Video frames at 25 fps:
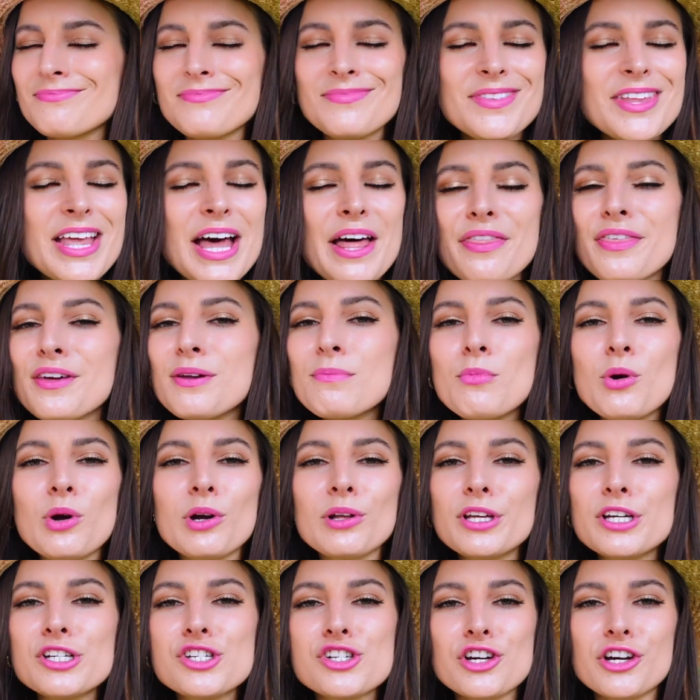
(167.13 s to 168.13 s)
Nothing more
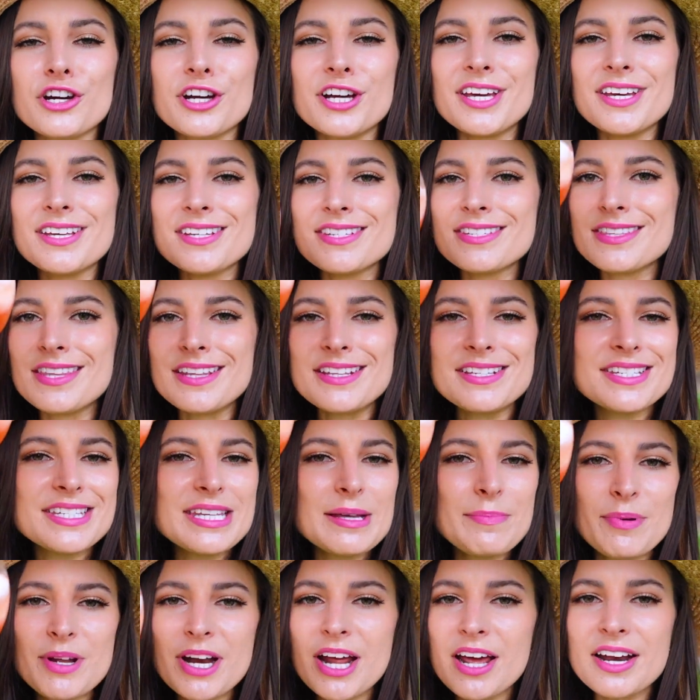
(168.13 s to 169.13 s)
luxurious than
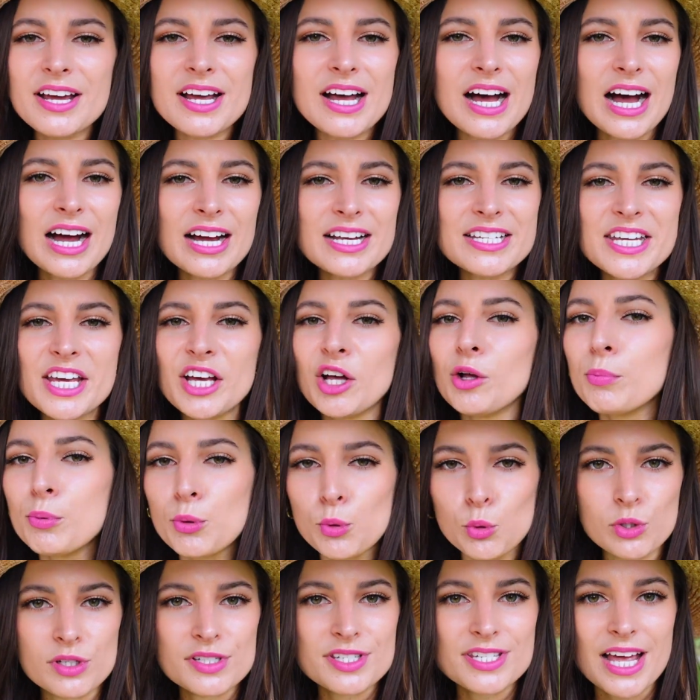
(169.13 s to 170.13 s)
sipping on a cocktail
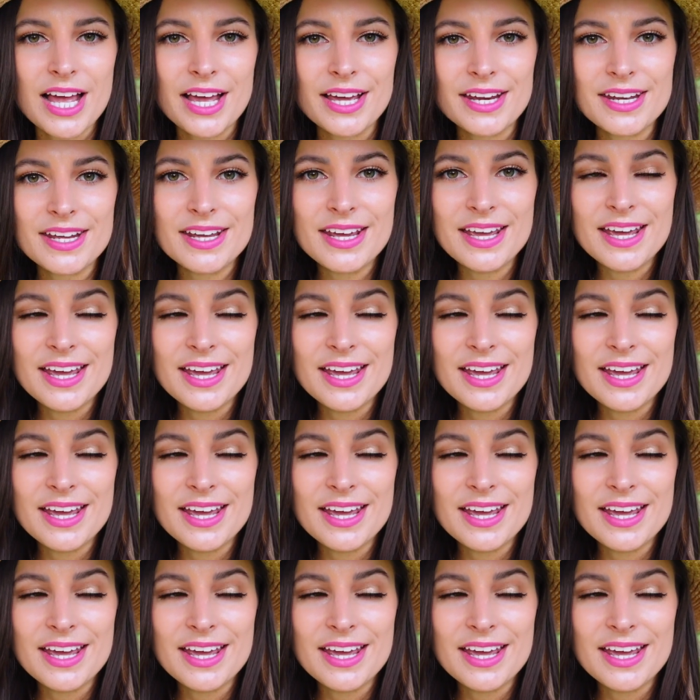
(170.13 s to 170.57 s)
poolside.